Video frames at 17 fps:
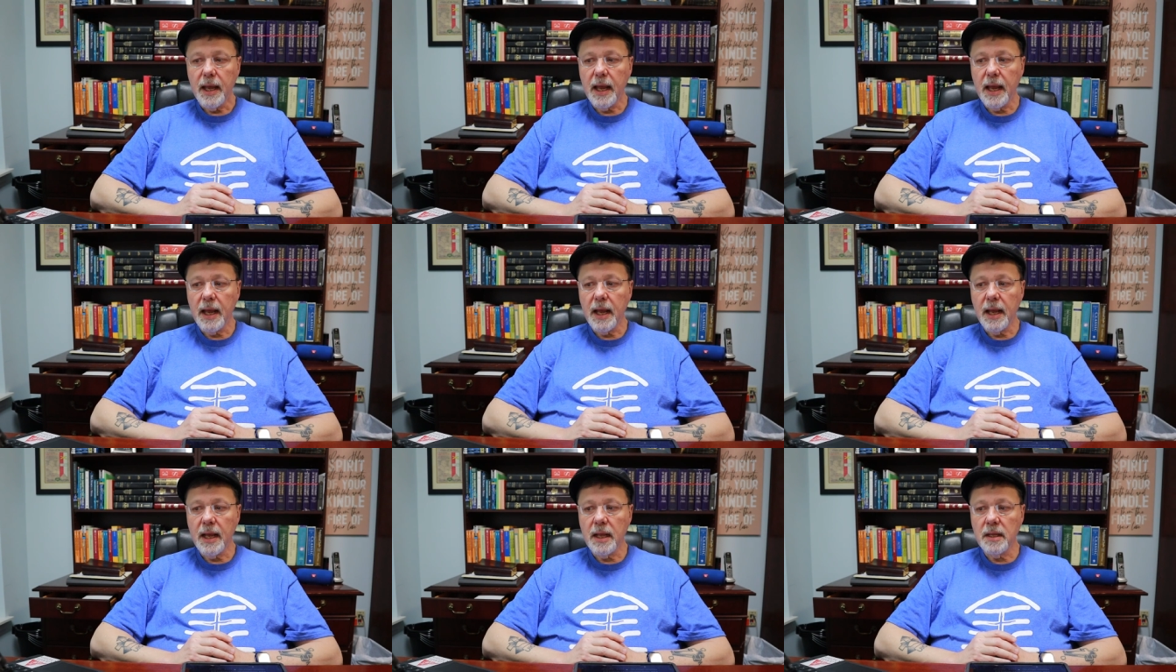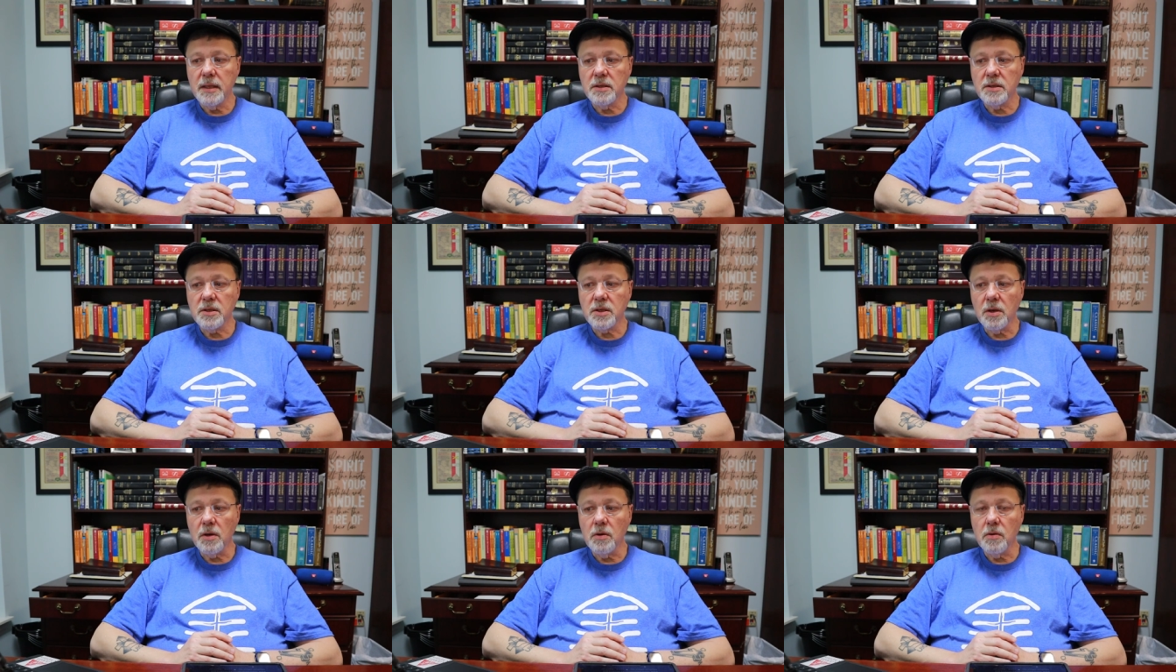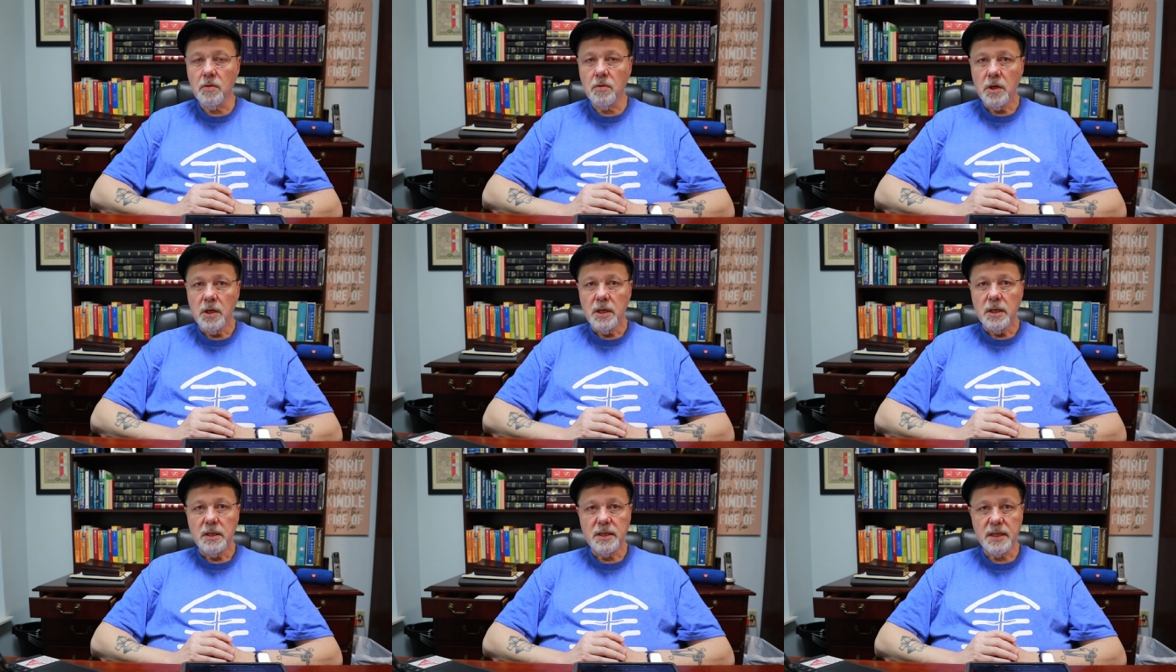And so
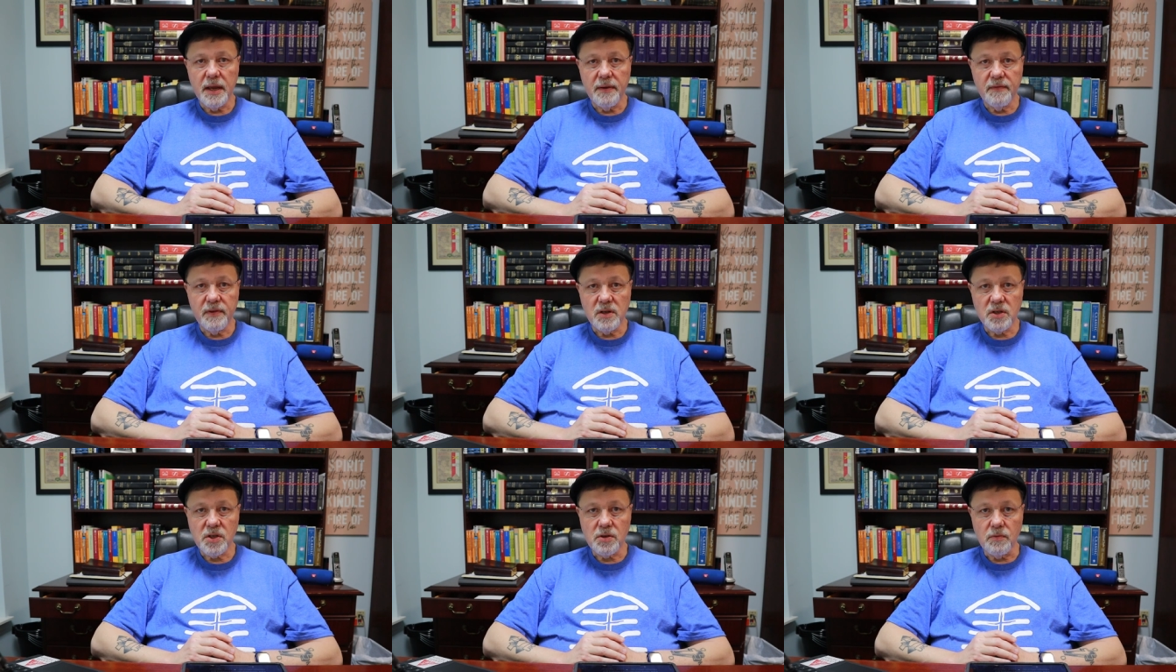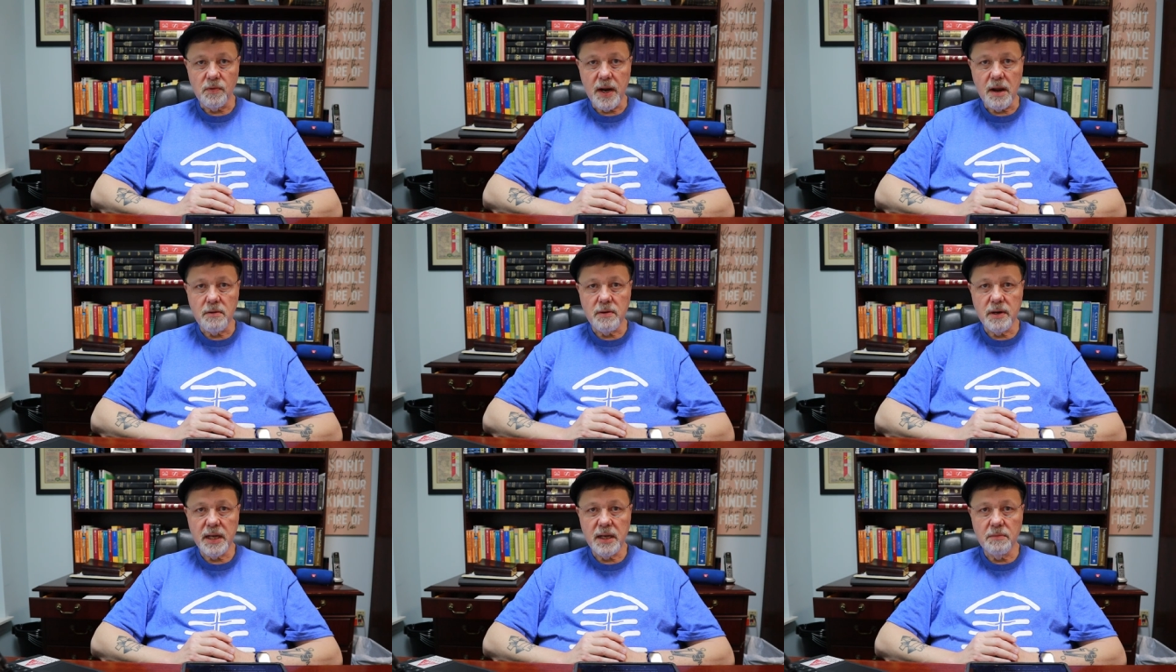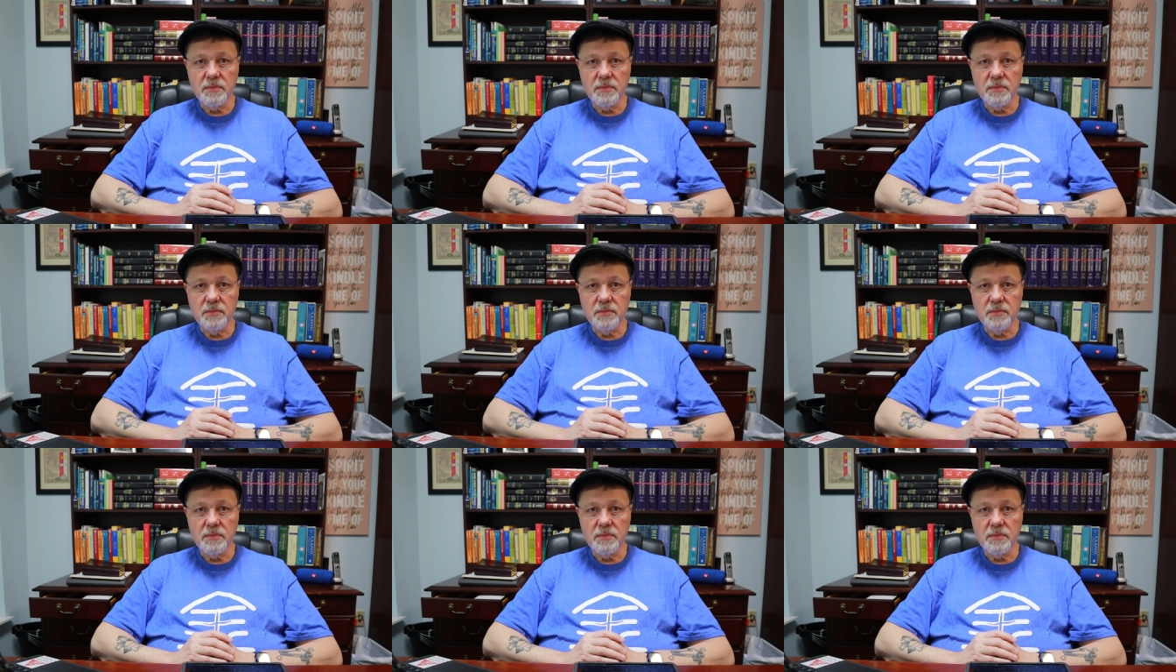David is surrounding